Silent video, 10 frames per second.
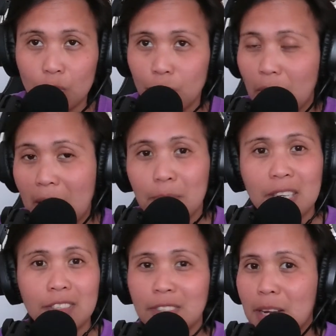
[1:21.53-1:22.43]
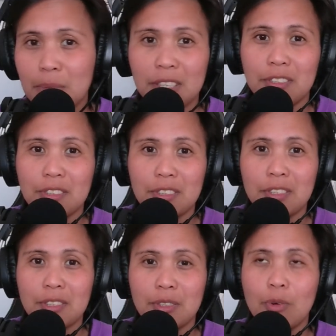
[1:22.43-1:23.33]
5 minutes, 10 minutes,
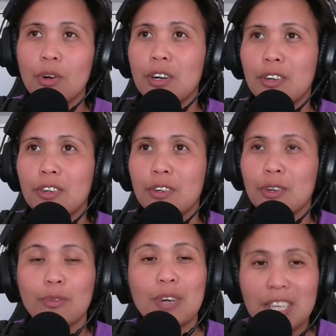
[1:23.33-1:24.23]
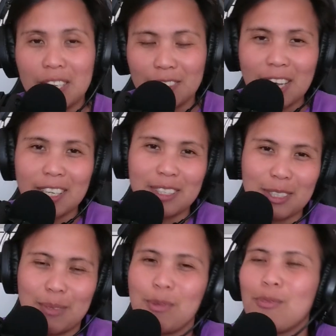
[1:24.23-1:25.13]
or 3
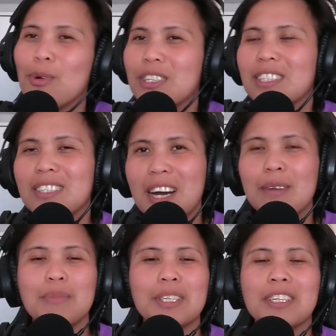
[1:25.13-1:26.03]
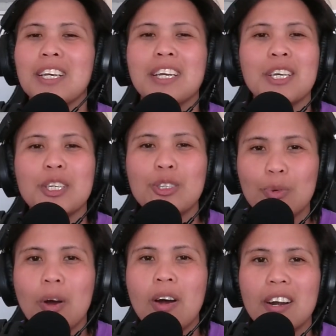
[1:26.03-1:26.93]
seconds before the time, but
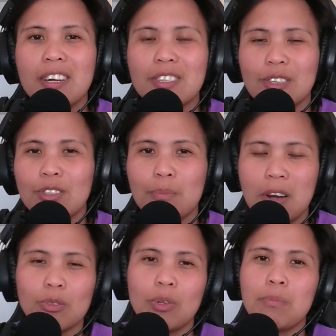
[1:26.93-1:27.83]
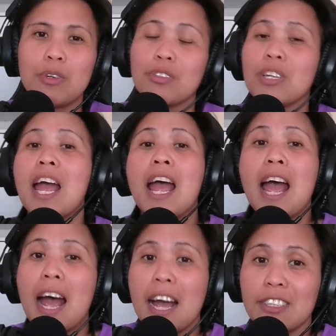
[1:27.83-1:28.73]
you are such a punctual person
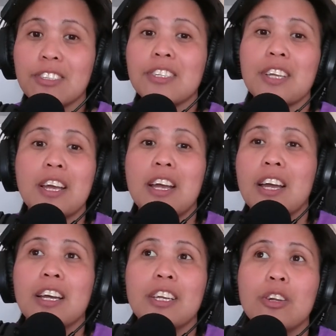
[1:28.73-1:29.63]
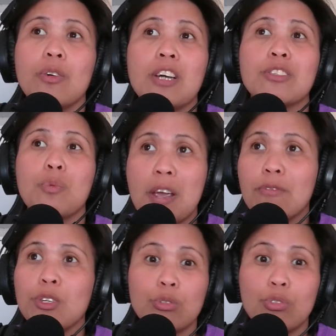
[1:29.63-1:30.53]
as as a way
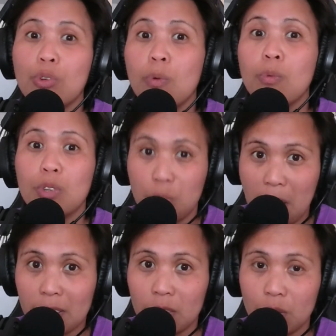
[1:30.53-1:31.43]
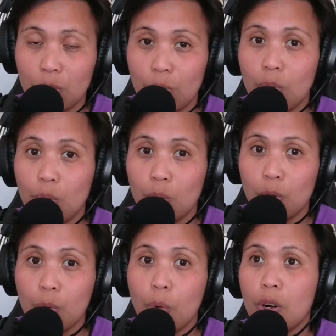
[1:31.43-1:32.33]
for you to show respect to
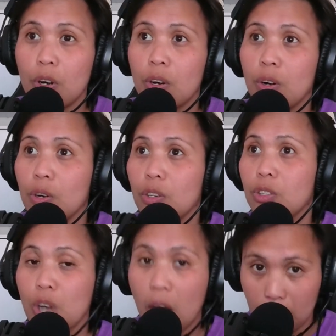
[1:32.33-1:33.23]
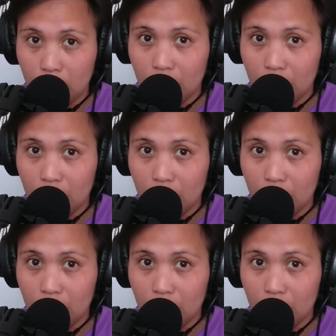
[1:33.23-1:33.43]
your job.